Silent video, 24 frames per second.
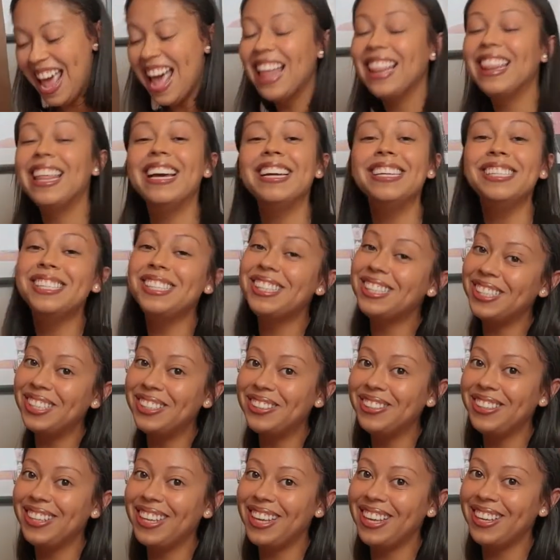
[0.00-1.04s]
That is
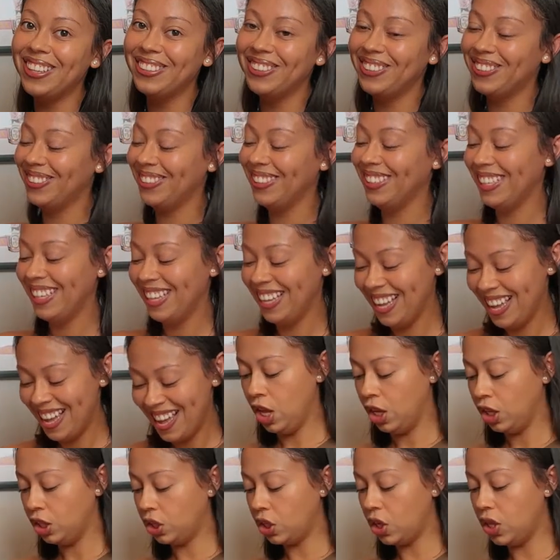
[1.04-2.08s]
so cute.
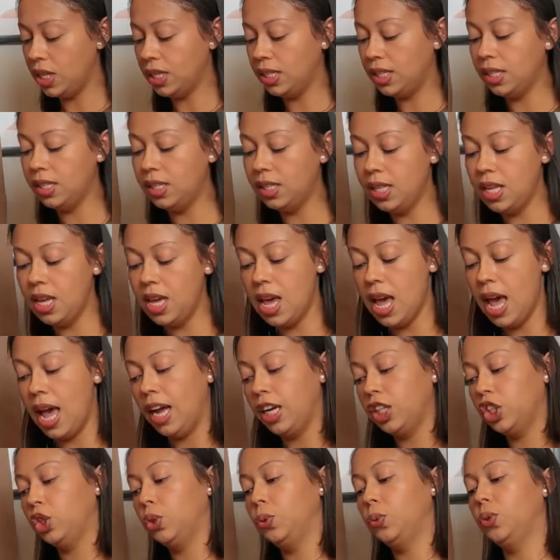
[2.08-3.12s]
So this is the
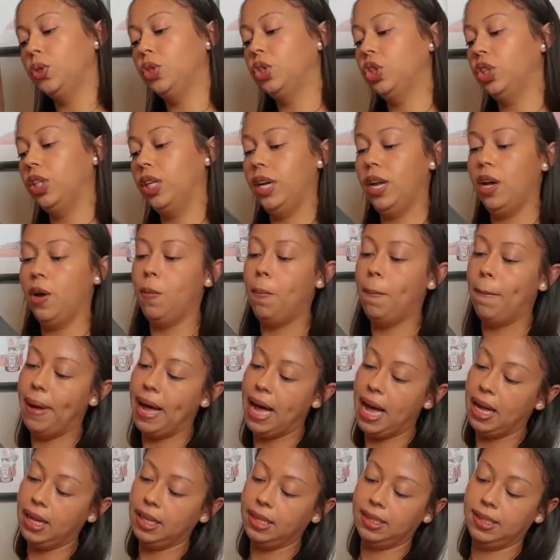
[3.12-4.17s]
actual Chanel
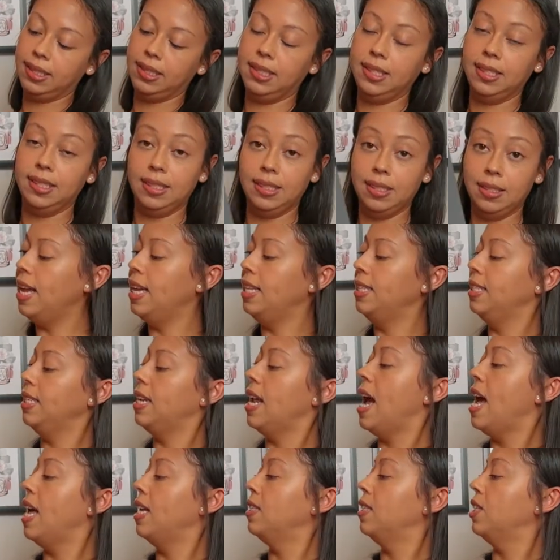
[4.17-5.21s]
box, and it
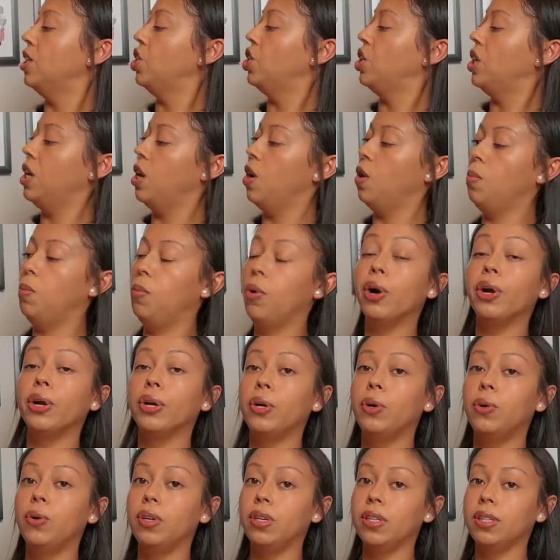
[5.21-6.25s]
has the Chanel
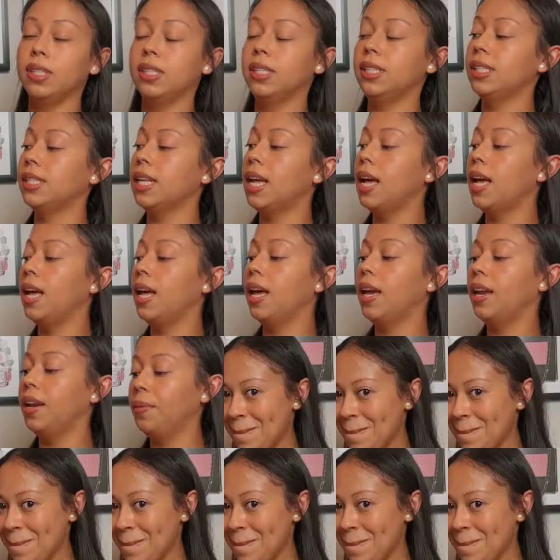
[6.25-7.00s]
barcode on the side.